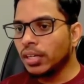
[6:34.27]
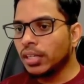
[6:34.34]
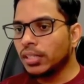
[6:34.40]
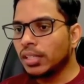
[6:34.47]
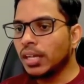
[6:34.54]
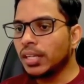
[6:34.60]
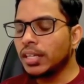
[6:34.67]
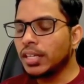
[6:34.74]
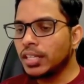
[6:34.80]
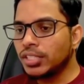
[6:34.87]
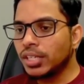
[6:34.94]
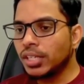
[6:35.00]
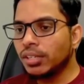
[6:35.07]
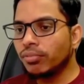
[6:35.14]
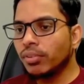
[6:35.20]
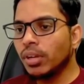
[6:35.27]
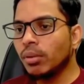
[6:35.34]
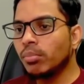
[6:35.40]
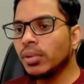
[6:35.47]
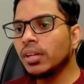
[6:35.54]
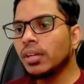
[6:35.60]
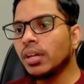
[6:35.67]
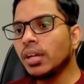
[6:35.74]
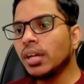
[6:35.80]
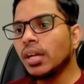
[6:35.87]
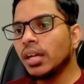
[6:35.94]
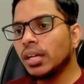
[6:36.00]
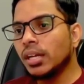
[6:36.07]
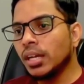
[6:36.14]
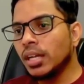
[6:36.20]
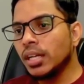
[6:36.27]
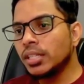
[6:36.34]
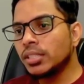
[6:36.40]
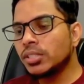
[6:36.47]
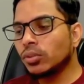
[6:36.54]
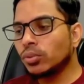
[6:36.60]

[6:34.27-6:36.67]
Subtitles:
the agent will be released